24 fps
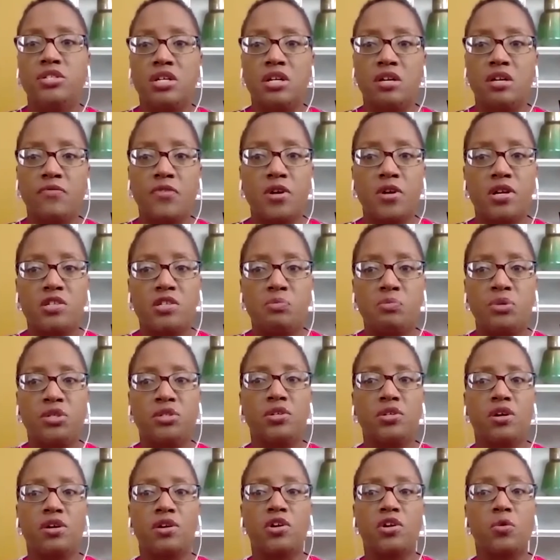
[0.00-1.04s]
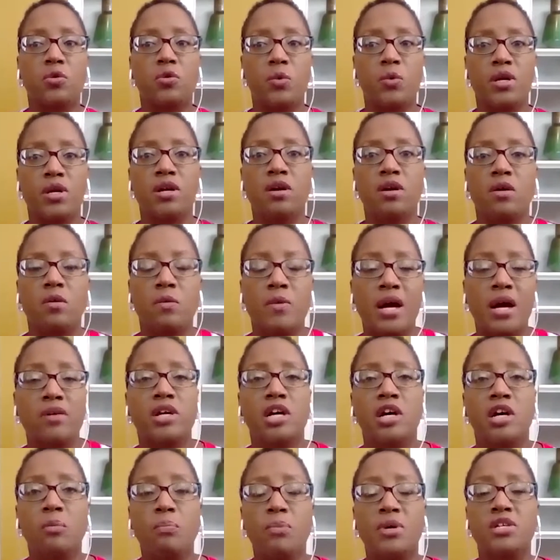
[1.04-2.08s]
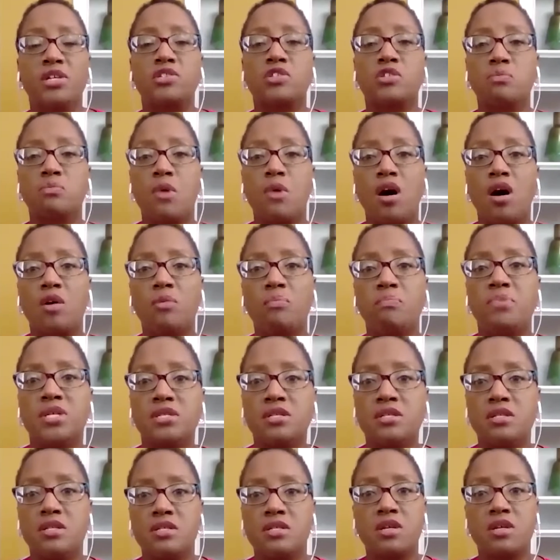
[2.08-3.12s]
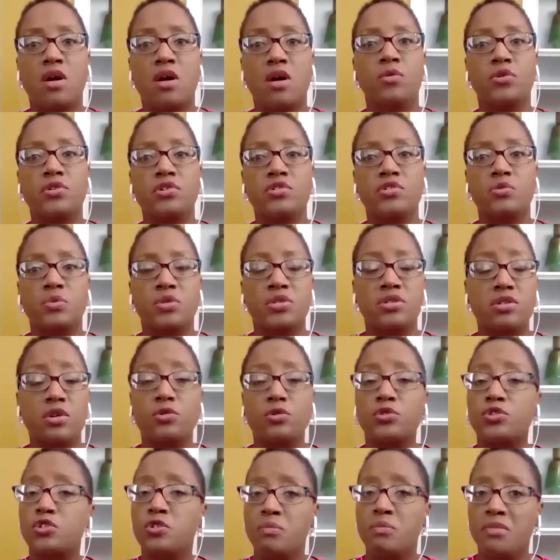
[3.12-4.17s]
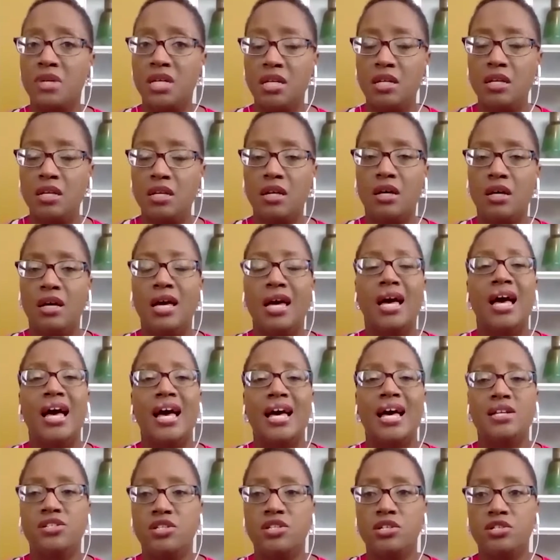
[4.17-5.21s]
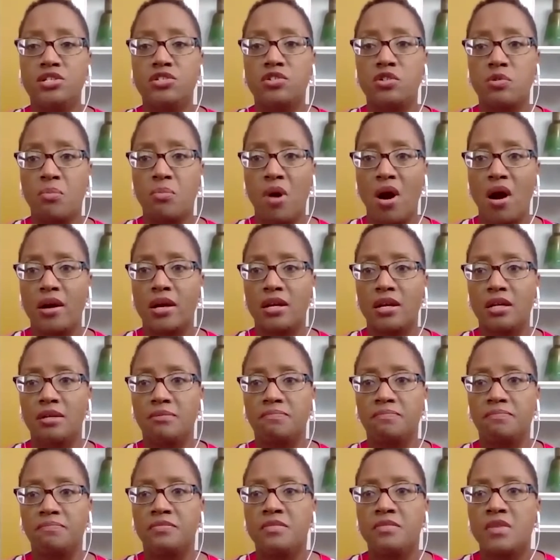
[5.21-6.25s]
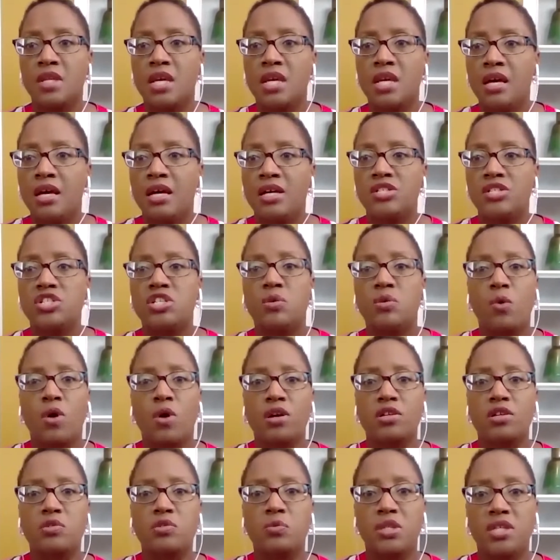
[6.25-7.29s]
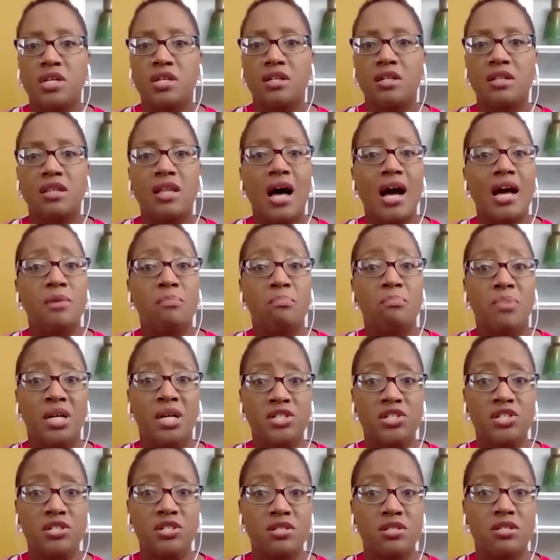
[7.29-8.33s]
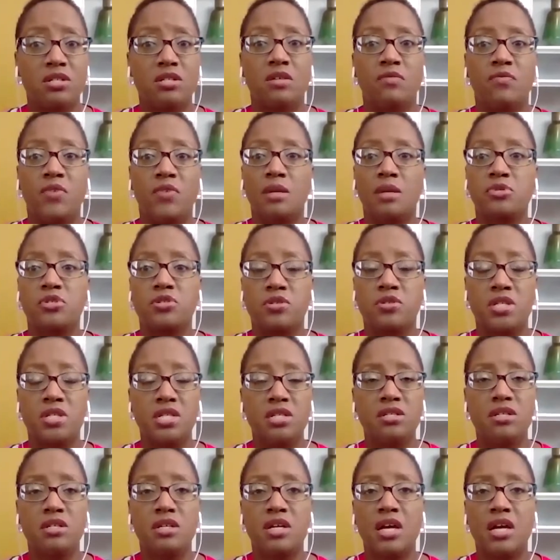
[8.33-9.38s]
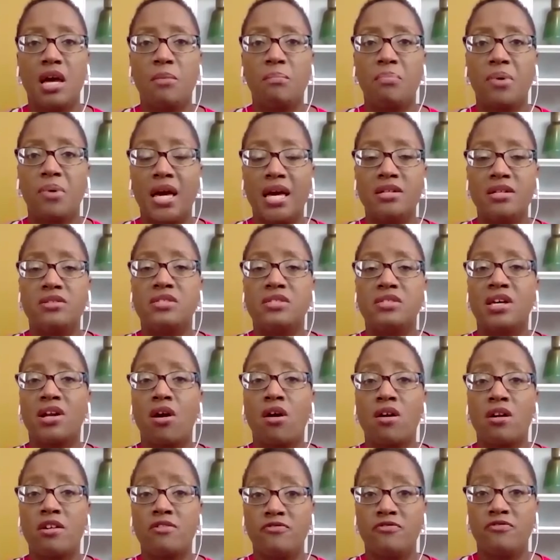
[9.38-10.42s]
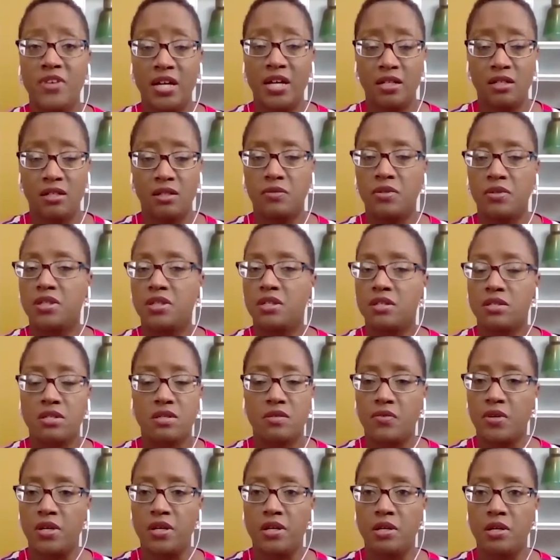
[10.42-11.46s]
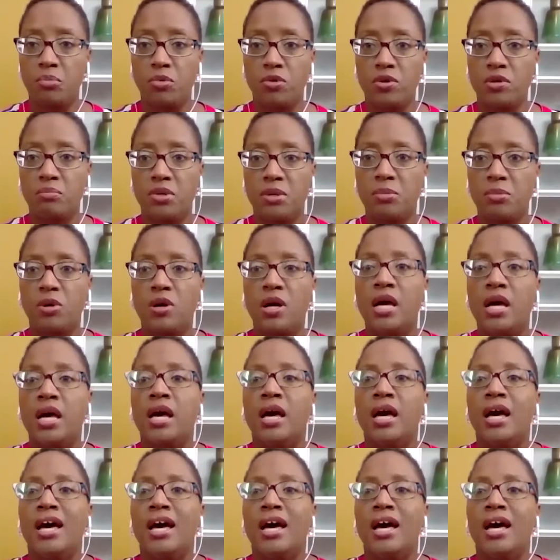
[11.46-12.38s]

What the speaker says: Jennifer has built her career around helping small business owners with social media and digital marketing. She works within client budgets to develop strategic campaigns that are effective. This is very important, people.